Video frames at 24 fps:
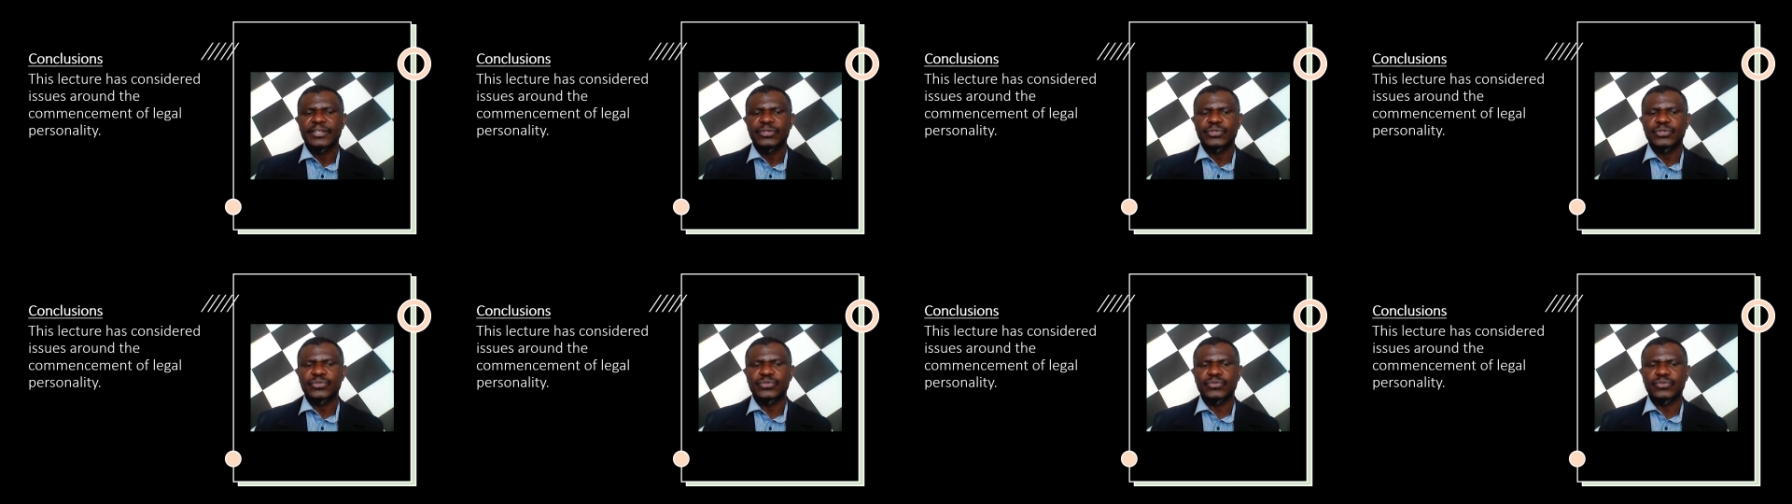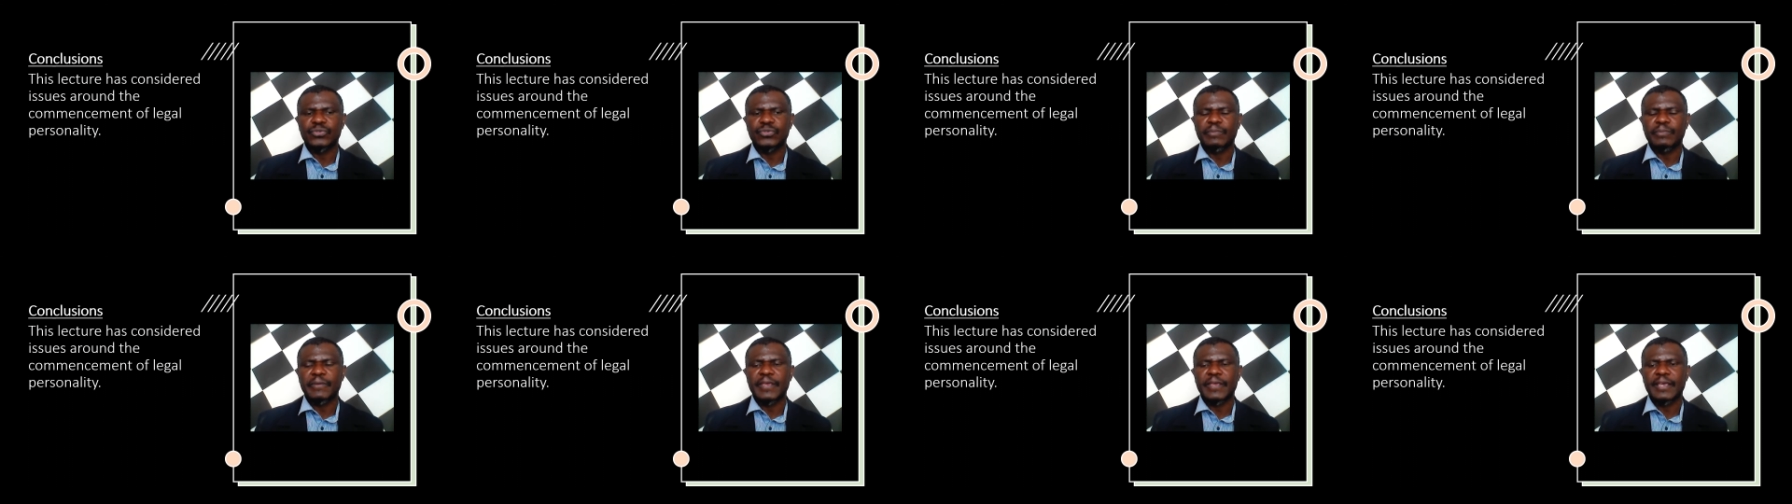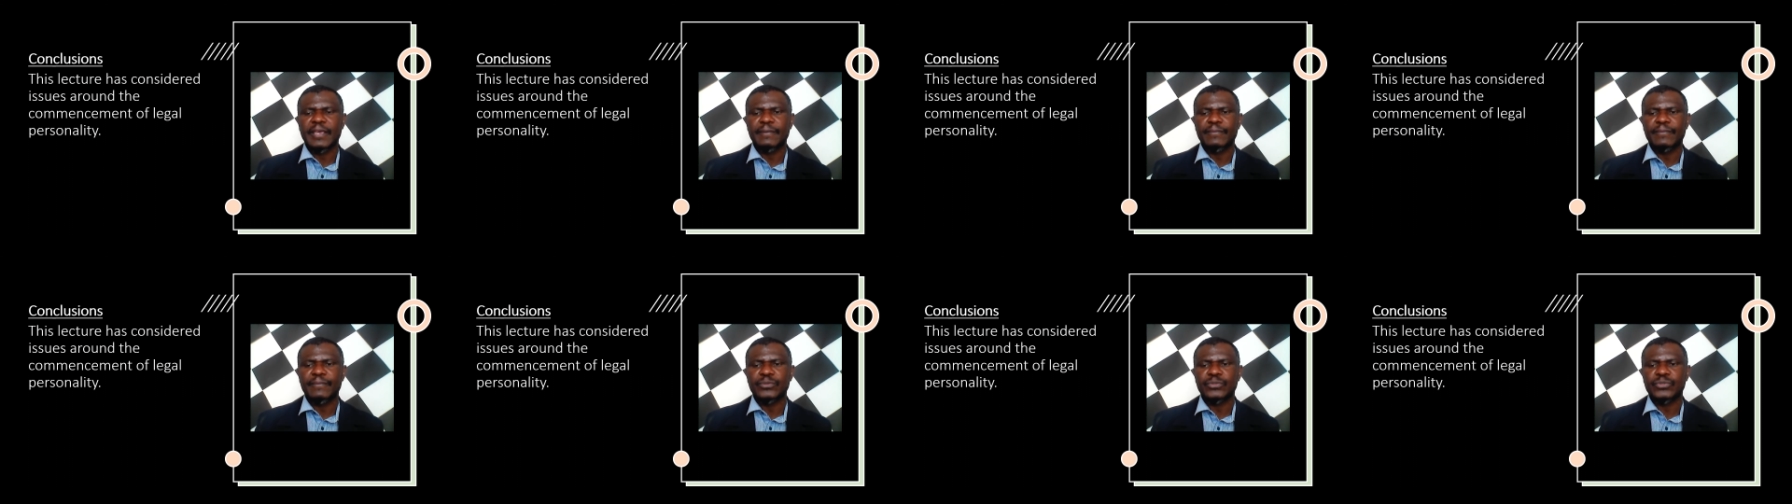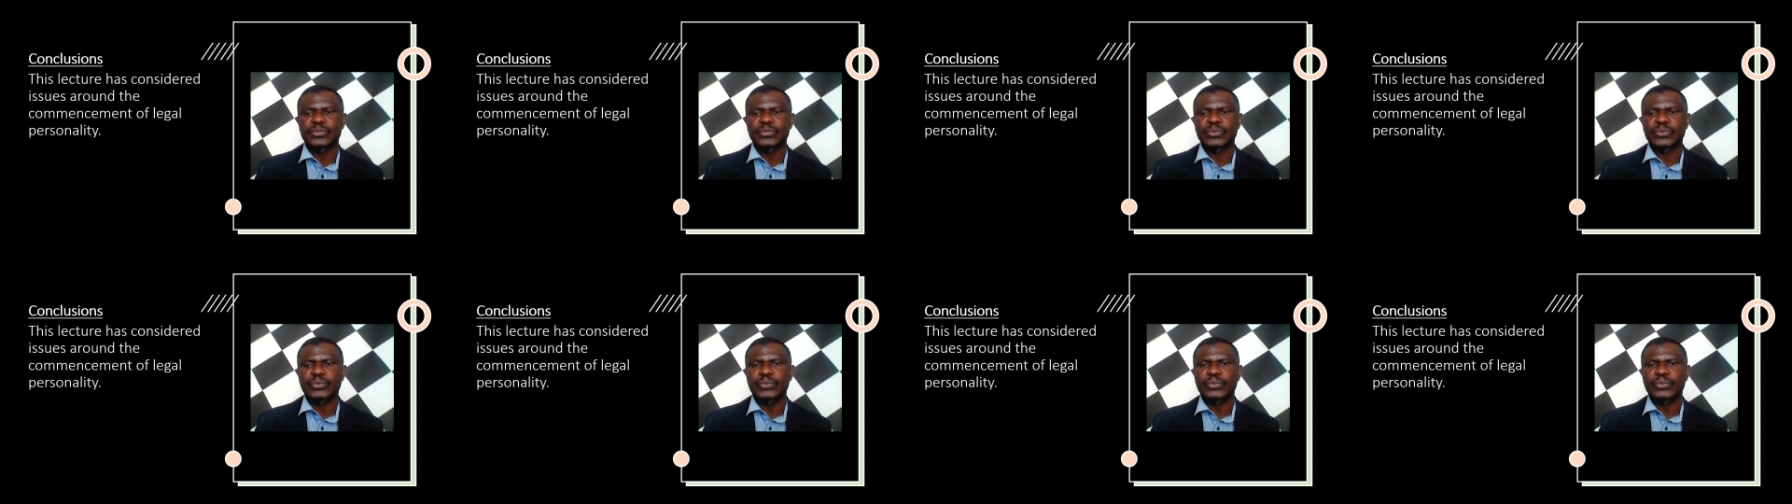you should be able
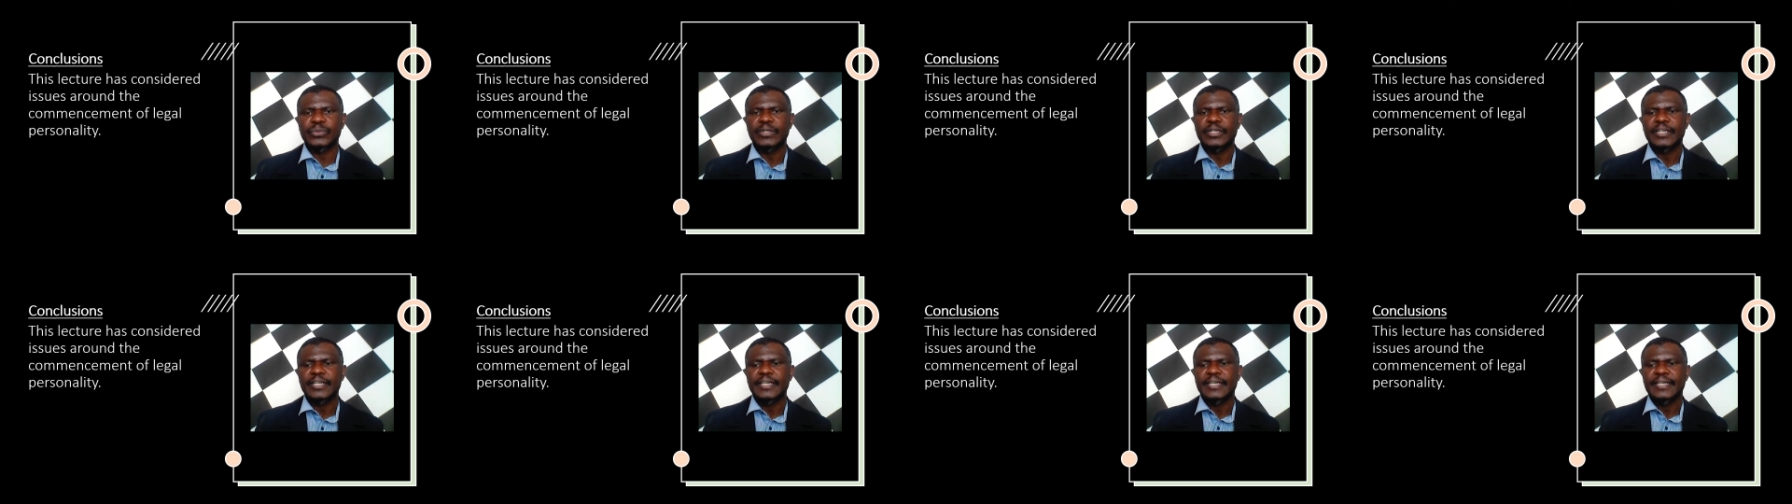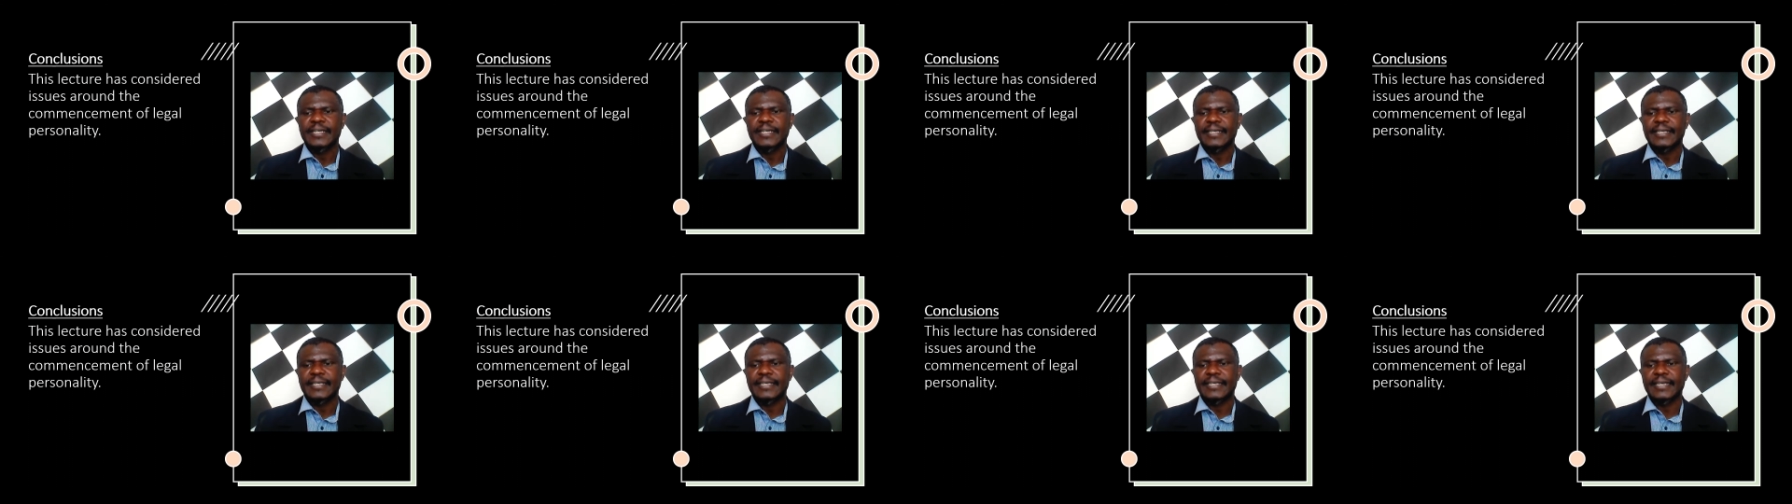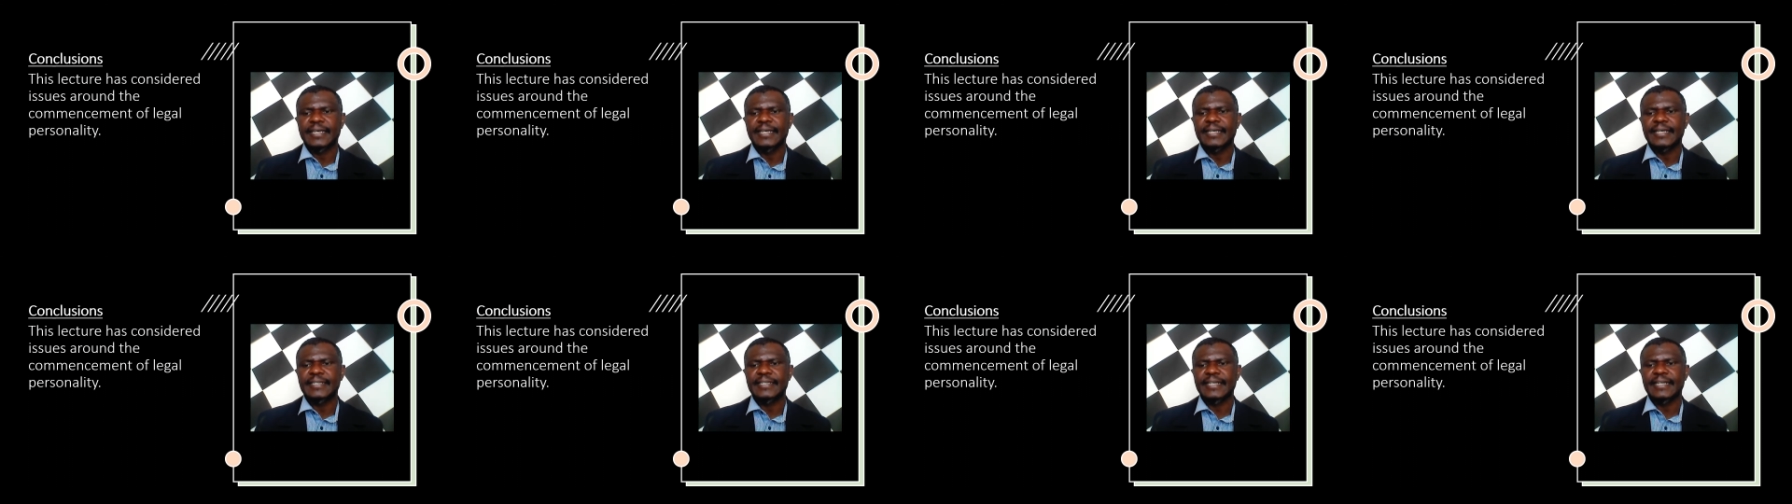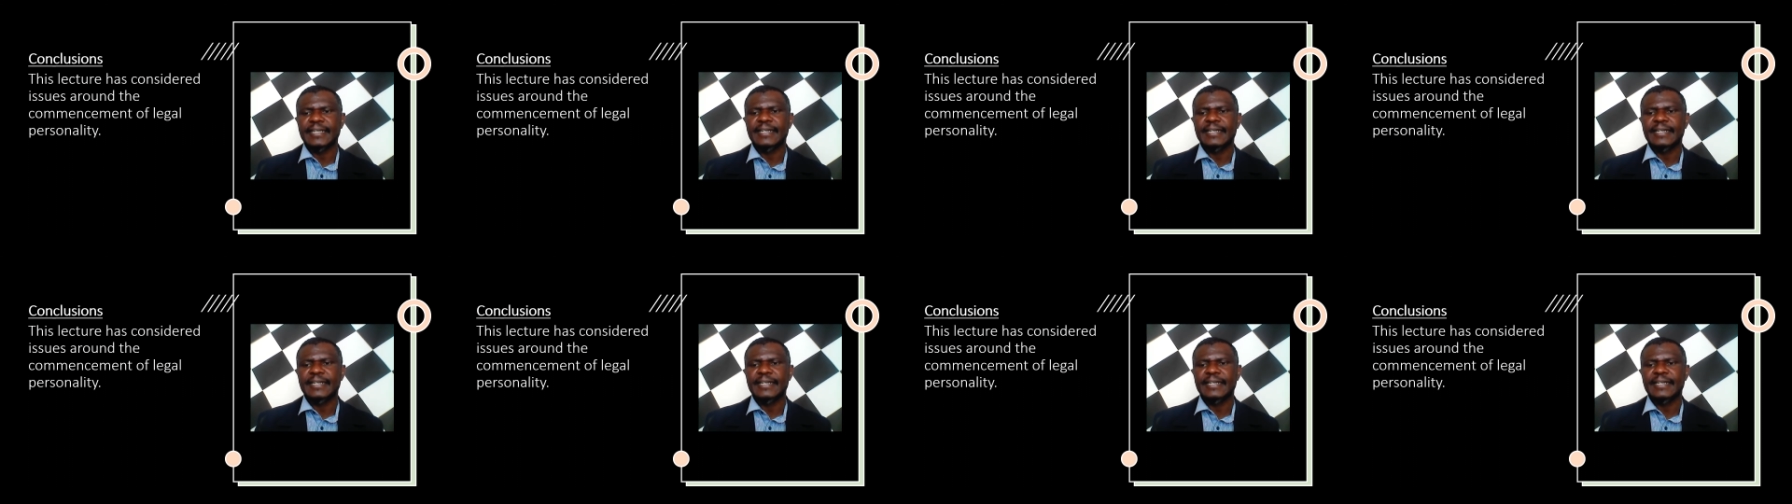to get